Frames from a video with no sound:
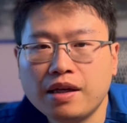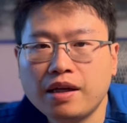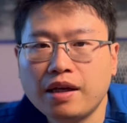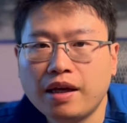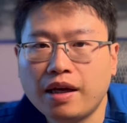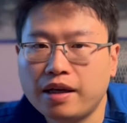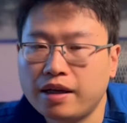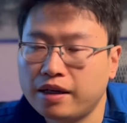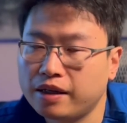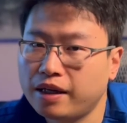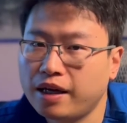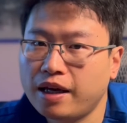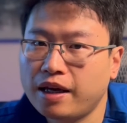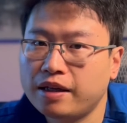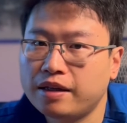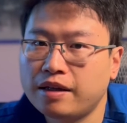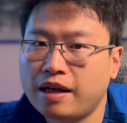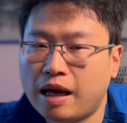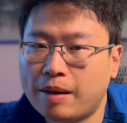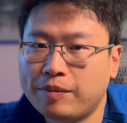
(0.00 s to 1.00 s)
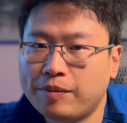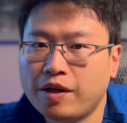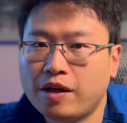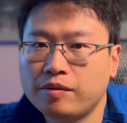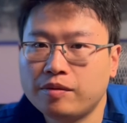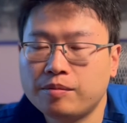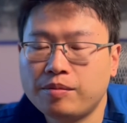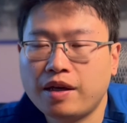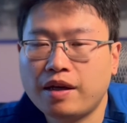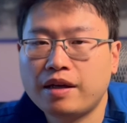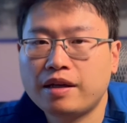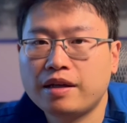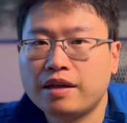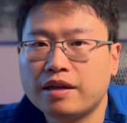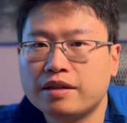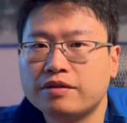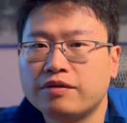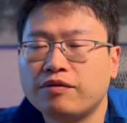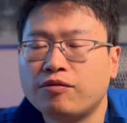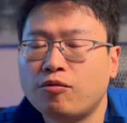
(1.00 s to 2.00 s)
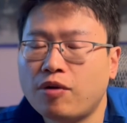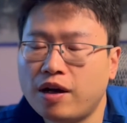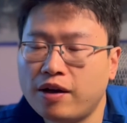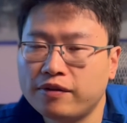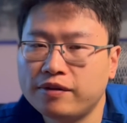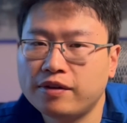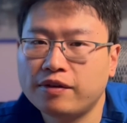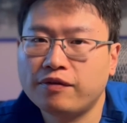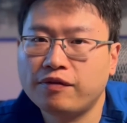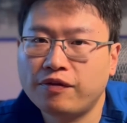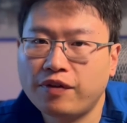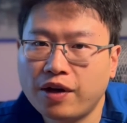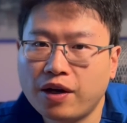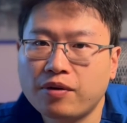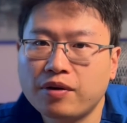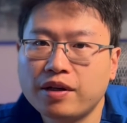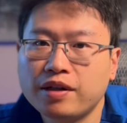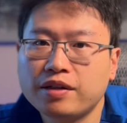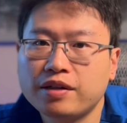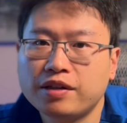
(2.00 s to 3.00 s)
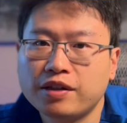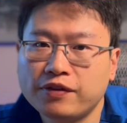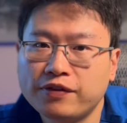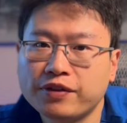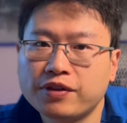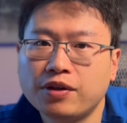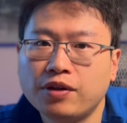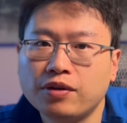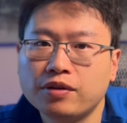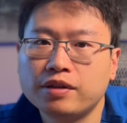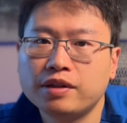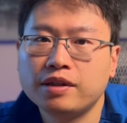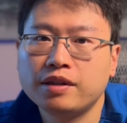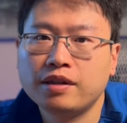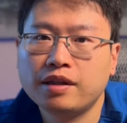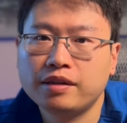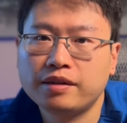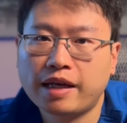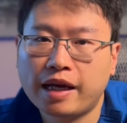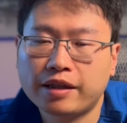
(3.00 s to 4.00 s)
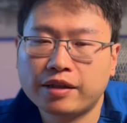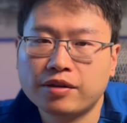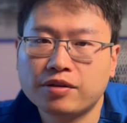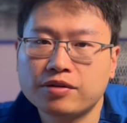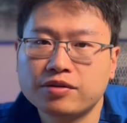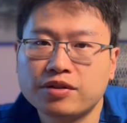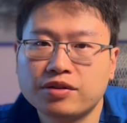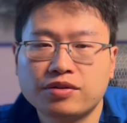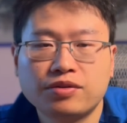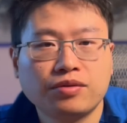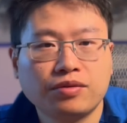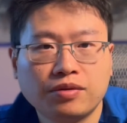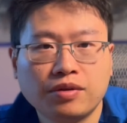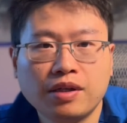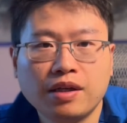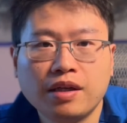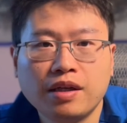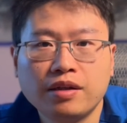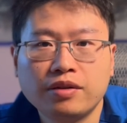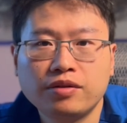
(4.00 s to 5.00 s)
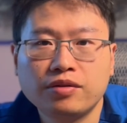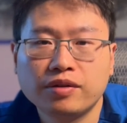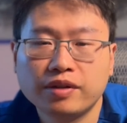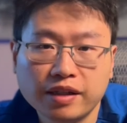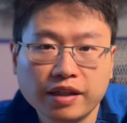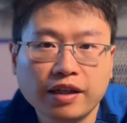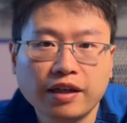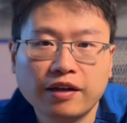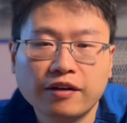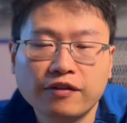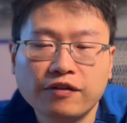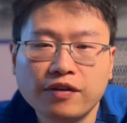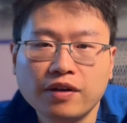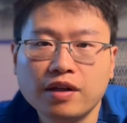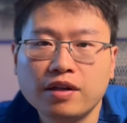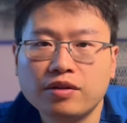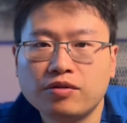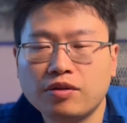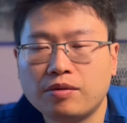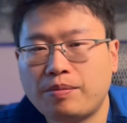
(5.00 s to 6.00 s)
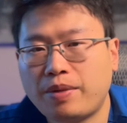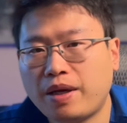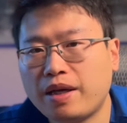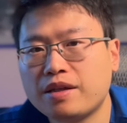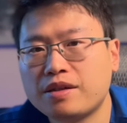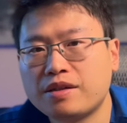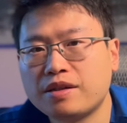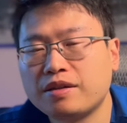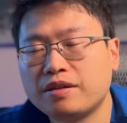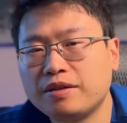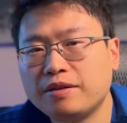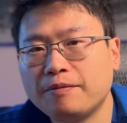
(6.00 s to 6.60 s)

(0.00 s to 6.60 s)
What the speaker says: And again, abdominal pain is one of the very difficult diagnoses to give to a patient.